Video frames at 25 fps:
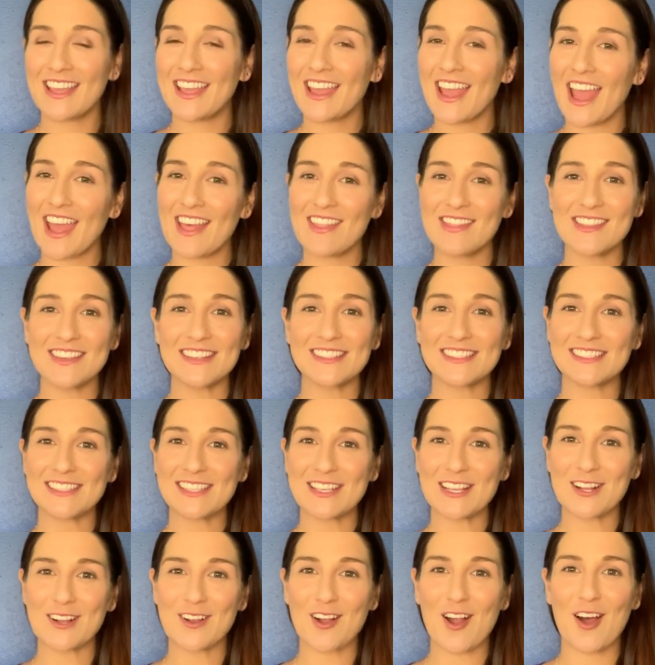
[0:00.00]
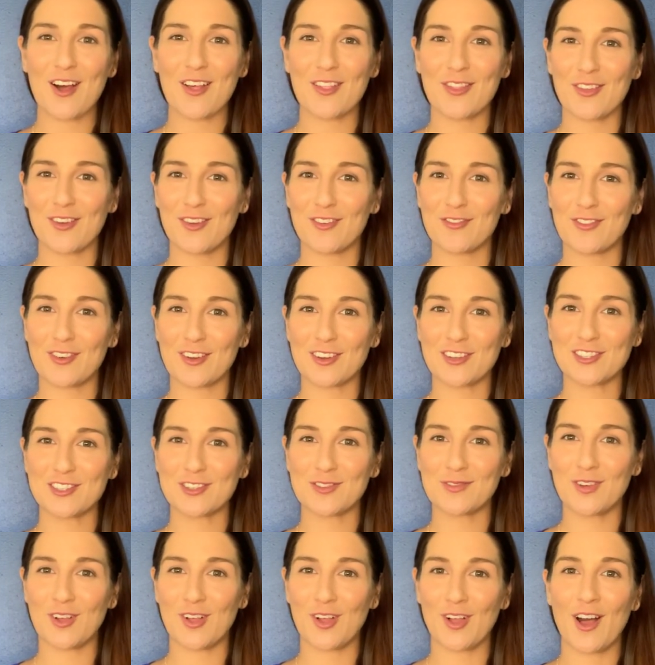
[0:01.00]
And this year, although
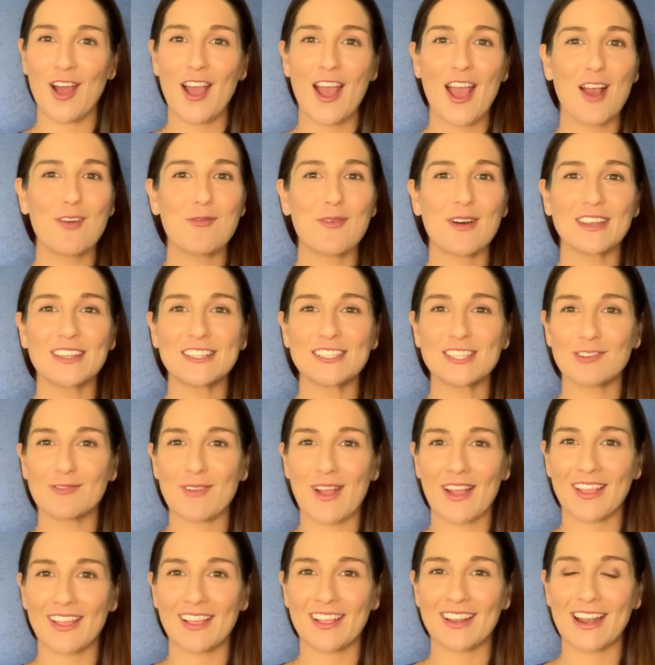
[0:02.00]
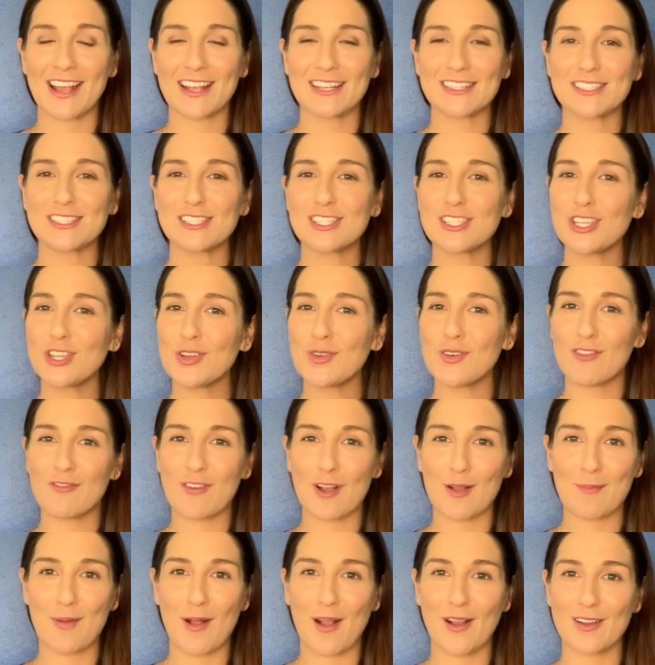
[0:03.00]
virtual, I wanted to recognize two of our
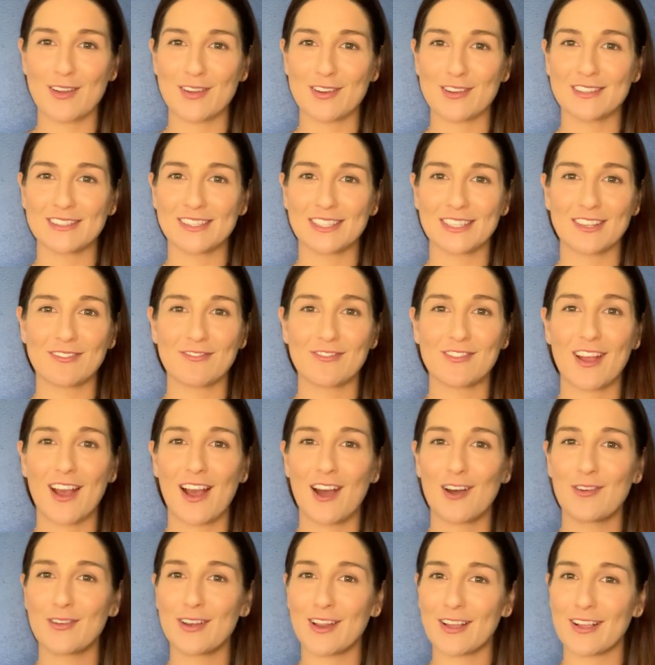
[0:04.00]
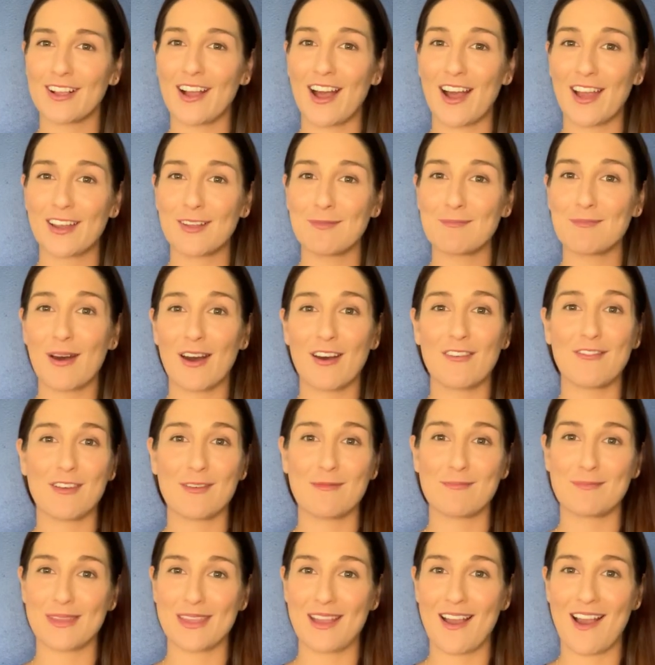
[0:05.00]
partners that have gone above and
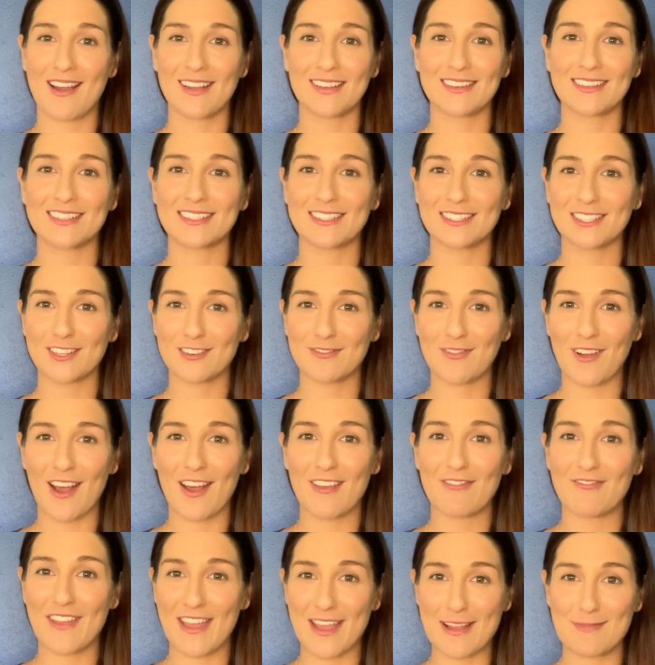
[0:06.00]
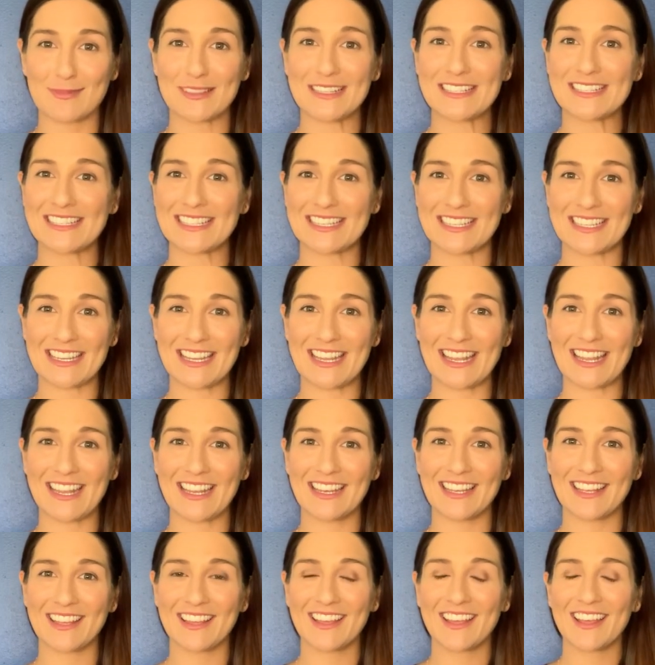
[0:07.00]
beyond to serve families in need.